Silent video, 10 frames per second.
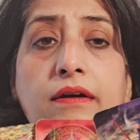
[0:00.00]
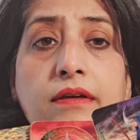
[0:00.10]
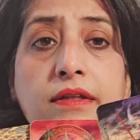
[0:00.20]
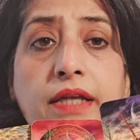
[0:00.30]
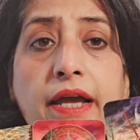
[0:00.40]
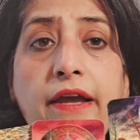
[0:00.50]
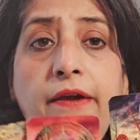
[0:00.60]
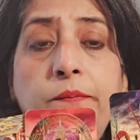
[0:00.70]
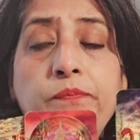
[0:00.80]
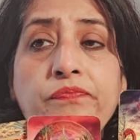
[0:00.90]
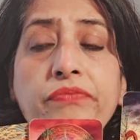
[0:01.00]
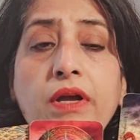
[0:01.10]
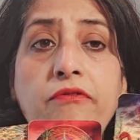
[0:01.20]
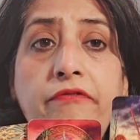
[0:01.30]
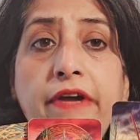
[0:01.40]
They
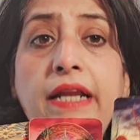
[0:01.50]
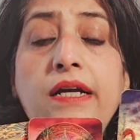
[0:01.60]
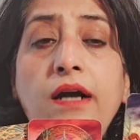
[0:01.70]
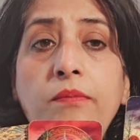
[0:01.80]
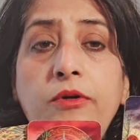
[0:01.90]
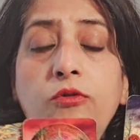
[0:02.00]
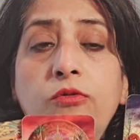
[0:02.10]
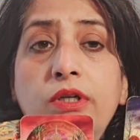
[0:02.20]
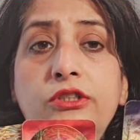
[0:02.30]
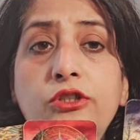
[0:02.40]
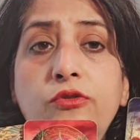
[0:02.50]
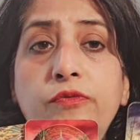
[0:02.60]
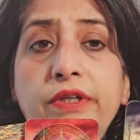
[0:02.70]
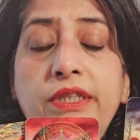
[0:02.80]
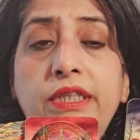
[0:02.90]
will come towards you
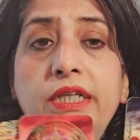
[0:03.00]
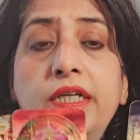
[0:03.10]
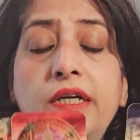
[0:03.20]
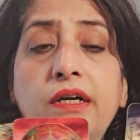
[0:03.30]
with the